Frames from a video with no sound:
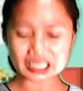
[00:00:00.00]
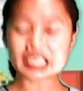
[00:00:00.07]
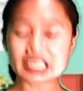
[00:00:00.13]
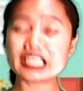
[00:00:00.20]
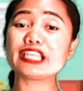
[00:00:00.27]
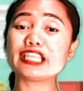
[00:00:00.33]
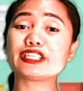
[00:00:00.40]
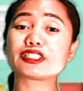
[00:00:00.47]

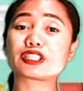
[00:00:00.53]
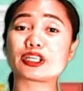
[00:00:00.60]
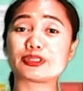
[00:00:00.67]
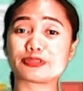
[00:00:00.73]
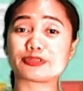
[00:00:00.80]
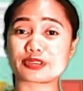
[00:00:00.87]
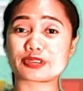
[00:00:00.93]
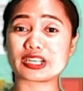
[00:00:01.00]
in
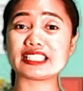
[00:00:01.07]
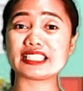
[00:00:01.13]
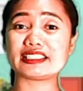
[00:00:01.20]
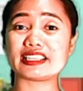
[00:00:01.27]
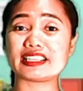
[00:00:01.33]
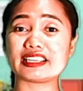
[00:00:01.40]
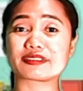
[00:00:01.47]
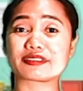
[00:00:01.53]

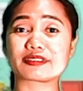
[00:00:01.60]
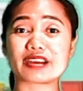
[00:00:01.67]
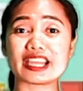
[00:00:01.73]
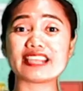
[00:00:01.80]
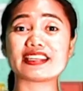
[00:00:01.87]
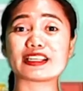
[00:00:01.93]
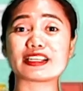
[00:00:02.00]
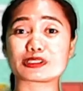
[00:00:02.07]
converting
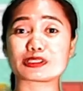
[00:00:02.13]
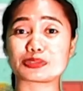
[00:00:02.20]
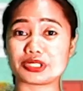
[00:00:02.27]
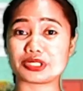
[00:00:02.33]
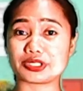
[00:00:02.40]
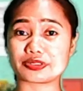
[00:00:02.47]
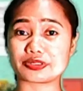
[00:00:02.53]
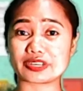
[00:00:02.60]
radians to
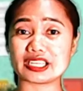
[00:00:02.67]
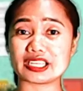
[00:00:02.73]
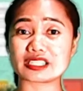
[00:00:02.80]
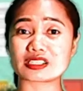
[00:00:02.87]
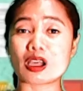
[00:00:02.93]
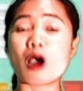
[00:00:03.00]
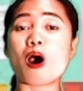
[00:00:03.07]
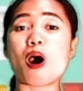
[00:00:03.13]
degrees,
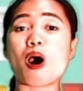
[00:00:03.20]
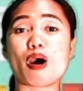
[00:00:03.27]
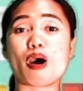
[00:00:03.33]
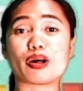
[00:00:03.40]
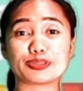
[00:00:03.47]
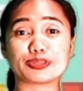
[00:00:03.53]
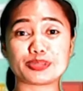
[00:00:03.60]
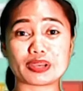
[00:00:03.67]

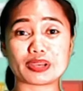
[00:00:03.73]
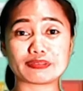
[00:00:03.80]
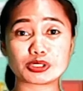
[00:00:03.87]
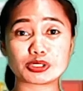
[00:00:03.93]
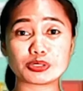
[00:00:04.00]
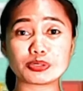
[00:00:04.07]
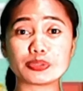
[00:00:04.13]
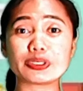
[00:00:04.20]
all you have to
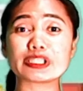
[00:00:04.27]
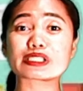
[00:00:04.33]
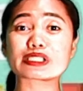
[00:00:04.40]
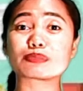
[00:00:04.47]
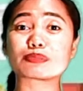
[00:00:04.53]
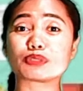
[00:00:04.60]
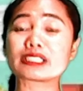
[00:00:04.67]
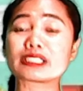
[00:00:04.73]
do is
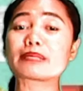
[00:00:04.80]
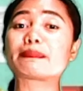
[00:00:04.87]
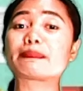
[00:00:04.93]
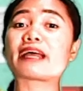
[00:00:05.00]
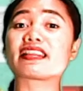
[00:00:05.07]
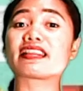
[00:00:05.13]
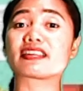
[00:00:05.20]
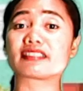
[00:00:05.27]

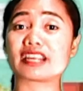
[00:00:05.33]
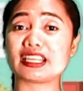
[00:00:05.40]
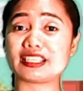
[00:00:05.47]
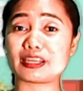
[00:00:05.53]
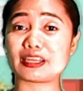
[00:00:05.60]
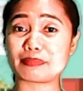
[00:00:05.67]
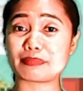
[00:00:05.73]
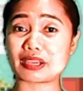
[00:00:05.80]
multiply the
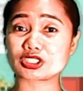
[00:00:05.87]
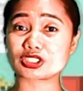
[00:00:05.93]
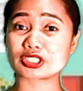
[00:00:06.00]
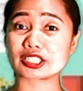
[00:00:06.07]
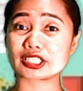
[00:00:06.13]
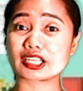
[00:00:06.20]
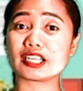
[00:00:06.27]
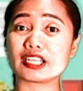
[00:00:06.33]
radian
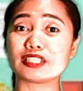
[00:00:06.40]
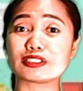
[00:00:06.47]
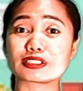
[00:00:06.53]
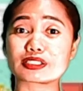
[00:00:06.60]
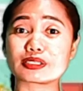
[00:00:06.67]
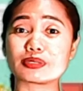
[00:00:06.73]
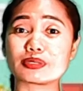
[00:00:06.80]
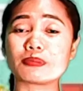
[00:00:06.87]
measure
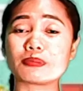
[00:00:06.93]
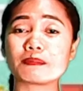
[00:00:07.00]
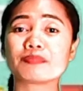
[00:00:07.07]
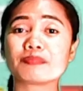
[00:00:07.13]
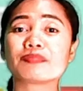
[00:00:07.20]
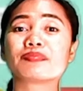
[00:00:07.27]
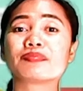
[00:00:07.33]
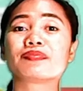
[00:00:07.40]
into
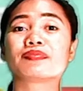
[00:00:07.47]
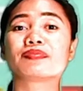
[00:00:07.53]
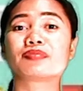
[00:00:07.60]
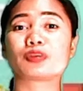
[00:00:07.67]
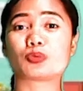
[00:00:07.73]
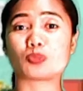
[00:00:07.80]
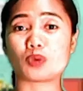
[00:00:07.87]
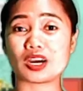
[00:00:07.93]

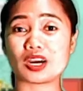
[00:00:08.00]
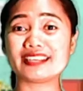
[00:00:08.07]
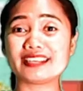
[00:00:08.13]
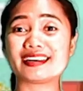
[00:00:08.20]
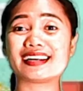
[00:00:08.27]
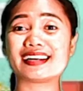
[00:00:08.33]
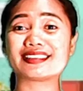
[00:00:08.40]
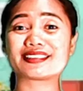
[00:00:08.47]

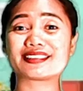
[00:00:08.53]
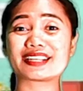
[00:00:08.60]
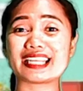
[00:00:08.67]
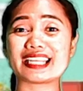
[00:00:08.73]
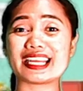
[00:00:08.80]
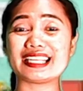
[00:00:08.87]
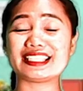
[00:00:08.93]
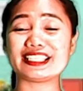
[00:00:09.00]

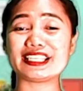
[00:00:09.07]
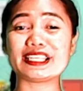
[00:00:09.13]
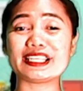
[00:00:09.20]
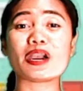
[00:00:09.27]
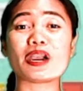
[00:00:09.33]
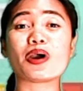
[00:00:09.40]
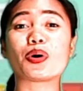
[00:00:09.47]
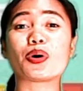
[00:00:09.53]
180
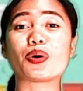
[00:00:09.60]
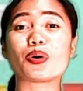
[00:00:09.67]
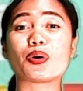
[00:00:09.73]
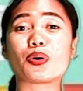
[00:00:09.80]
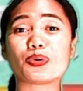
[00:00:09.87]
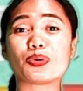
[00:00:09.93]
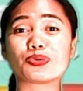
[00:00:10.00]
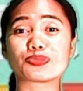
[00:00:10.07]

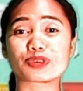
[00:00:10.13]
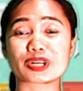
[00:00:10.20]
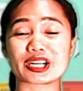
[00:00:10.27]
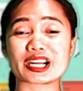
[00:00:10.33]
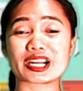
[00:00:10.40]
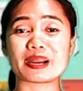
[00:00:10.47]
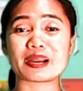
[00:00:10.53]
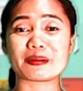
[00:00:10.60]

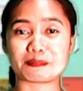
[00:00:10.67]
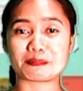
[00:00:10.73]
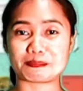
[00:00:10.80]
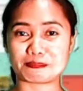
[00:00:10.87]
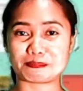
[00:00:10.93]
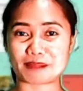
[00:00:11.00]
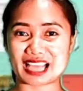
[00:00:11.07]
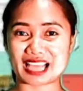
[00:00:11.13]
over
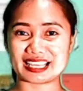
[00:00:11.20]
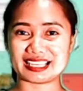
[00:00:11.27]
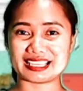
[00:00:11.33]
pi.